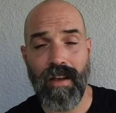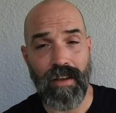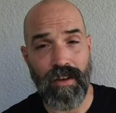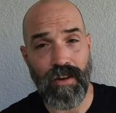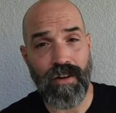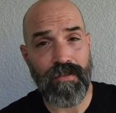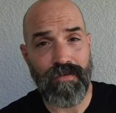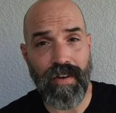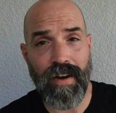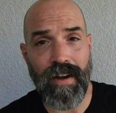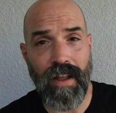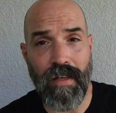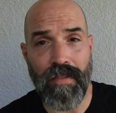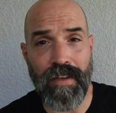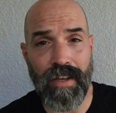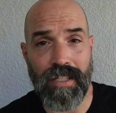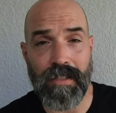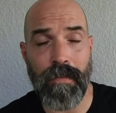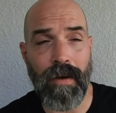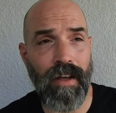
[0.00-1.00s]
You're going to find out
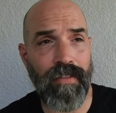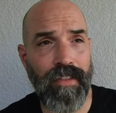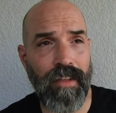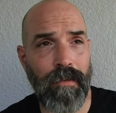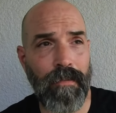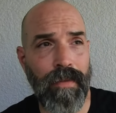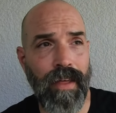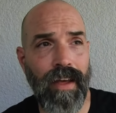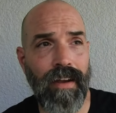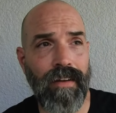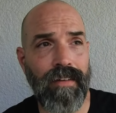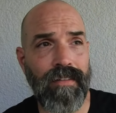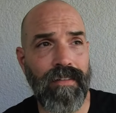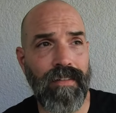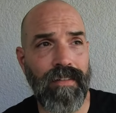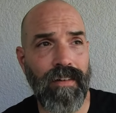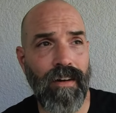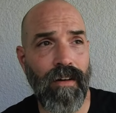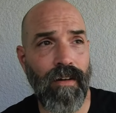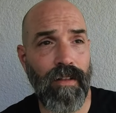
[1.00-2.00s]
things about them that
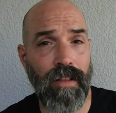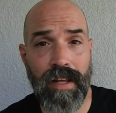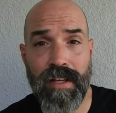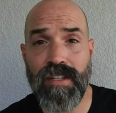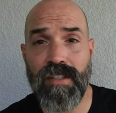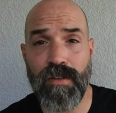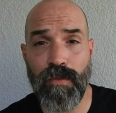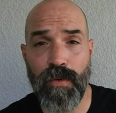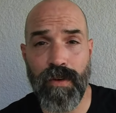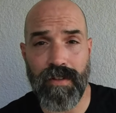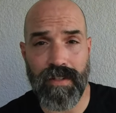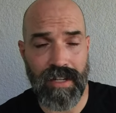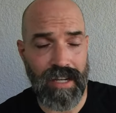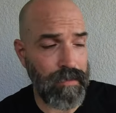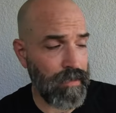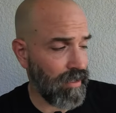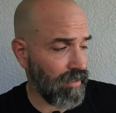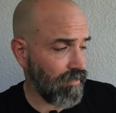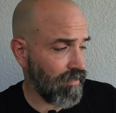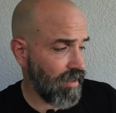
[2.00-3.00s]
are less than
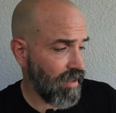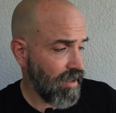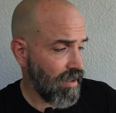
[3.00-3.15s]
redeeming.